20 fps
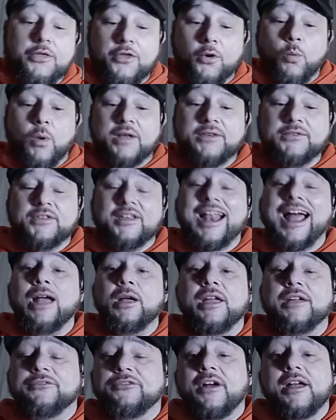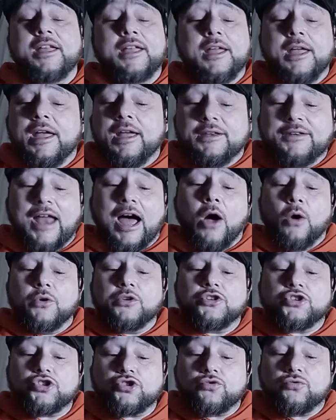The ones that SFOR
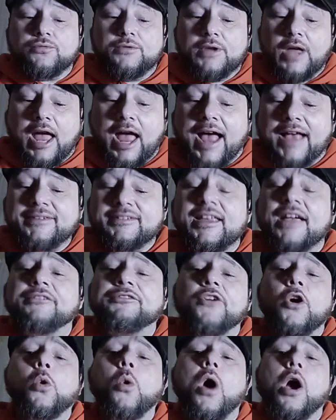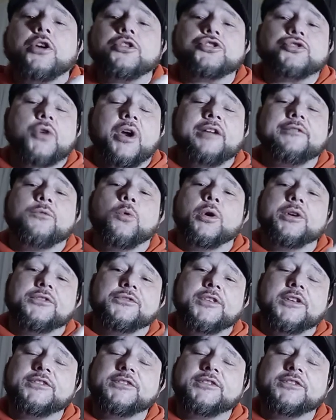Strikeforce,